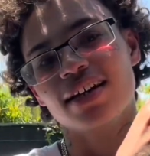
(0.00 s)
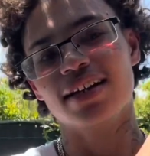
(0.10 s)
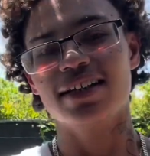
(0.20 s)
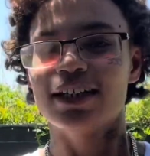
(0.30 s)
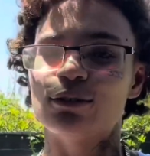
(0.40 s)

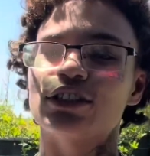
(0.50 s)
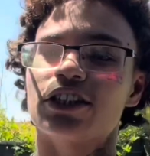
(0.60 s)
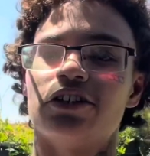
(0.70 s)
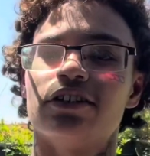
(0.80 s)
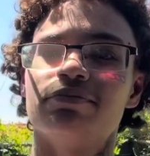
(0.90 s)
Yeah, it was
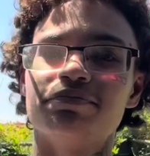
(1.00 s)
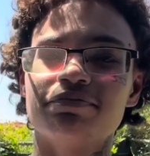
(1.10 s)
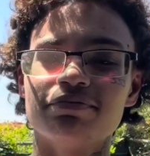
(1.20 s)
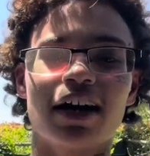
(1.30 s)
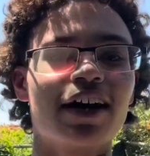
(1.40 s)
scary.
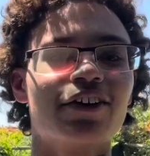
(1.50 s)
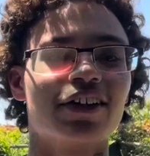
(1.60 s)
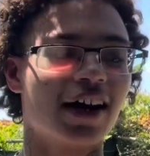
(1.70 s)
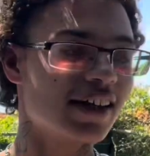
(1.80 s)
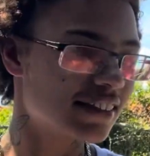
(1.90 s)
I ain't gonna
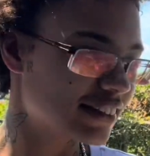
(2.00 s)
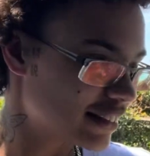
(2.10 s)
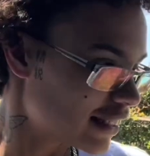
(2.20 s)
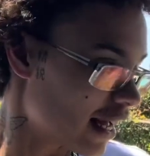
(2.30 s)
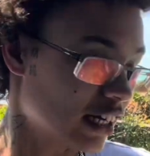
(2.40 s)
lie,
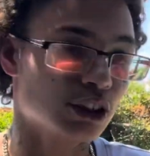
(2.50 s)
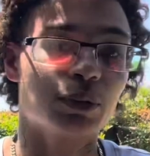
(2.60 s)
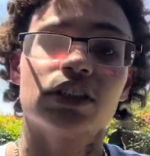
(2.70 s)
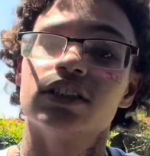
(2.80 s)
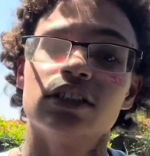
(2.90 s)

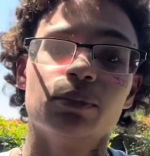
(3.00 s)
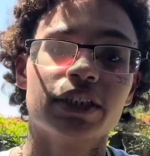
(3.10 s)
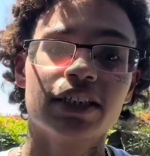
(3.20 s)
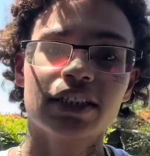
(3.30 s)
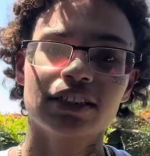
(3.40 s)
especially in the
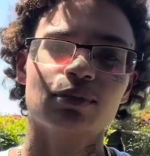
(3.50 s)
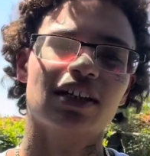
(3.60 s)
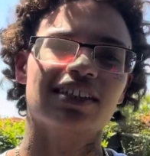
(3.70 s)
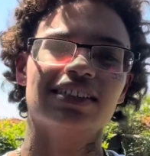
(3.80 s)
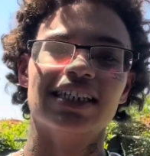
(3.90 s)
beginning, because I'm
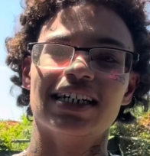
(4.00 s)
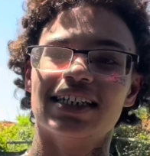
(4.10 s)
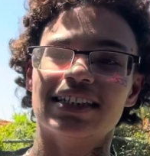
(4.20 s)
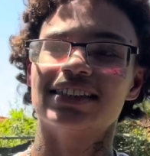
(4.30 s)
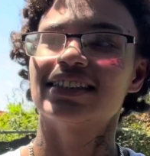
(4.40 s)
like,
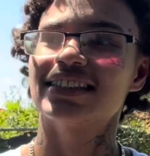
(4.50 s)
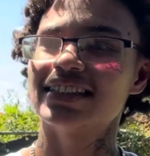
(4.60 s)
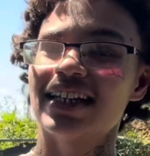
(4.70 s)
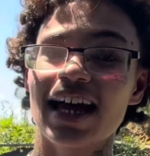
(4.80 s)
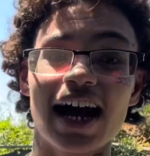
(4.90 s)

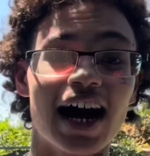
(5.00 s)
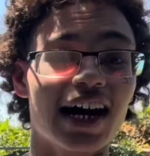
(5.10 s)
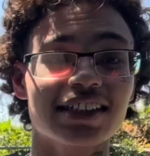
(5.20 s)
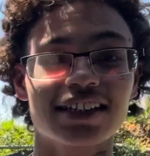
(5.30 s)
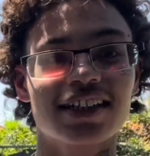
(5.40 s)

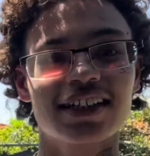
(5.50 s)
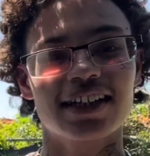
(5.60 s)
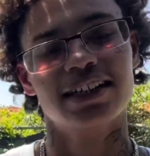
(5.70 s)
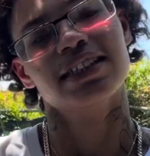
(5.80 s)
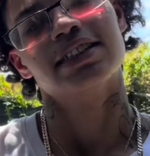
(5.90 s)
I thought,
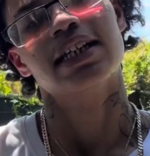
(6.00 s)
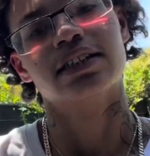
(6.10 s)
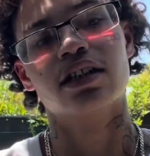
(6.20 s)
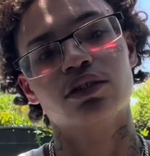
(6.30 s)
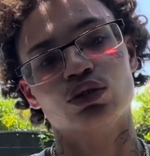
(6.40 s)
not saying I
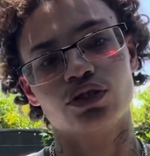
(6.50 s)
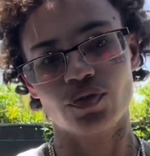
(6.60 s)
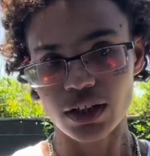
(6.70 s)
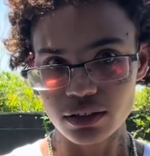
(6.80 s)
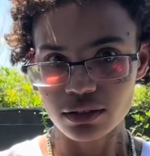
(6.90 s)
thought it was
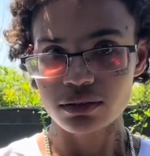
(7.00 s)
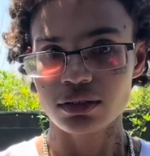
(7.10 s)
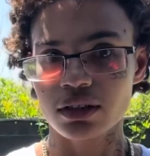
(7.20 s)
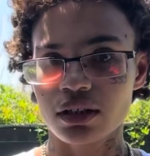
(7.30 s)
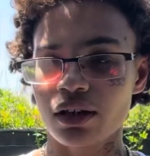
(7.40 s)
fake,
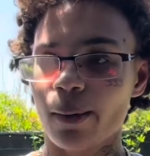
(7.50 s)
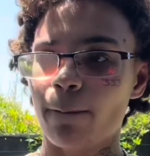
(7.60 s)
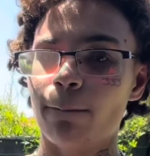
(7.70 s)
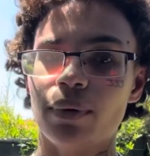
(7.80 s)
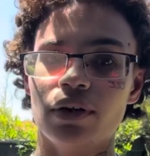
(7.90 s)

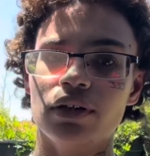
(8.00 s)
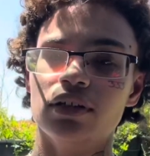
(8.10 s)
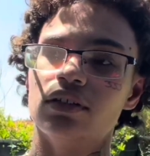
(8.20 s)
but